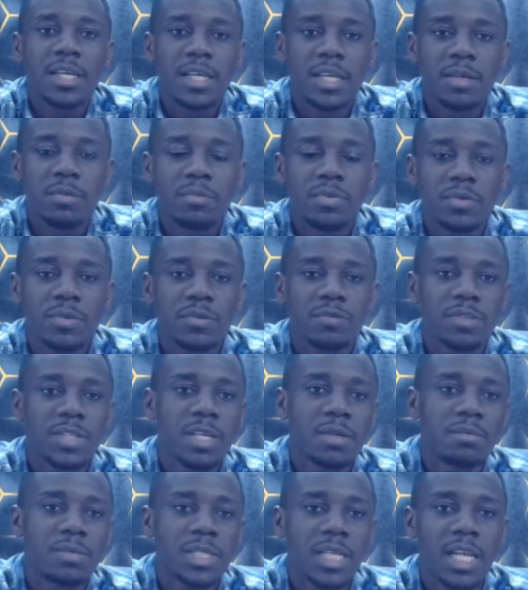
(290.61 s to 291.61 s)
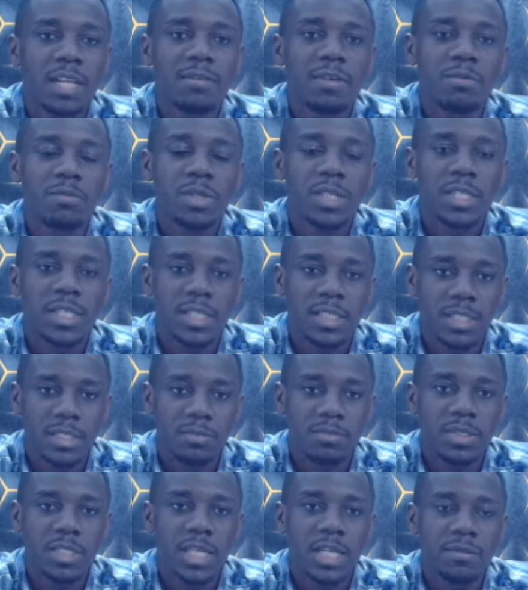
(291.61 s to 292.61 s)
improves himself and really takes
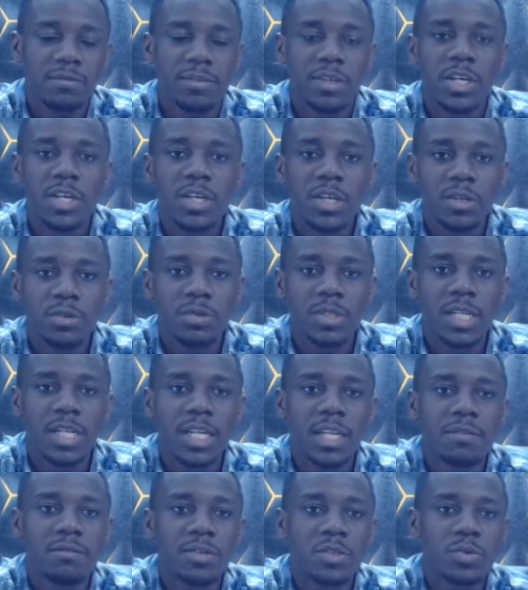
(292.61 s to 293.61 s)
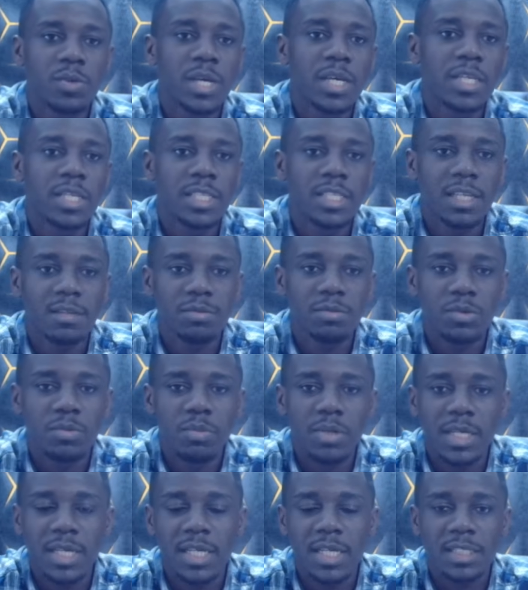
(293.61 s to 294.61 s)
himself to the levels where he deserves to
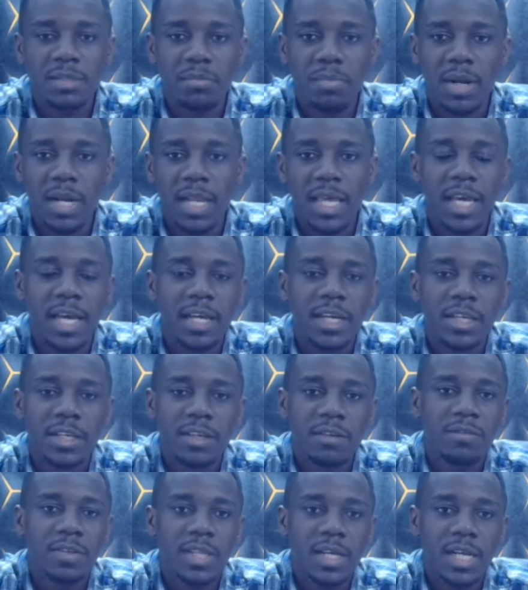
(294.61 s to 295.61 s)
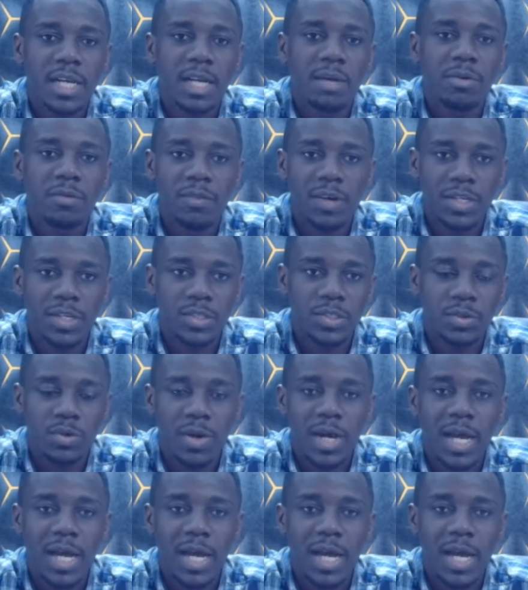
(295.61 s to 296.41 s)
be as a player for the club of Arsenal.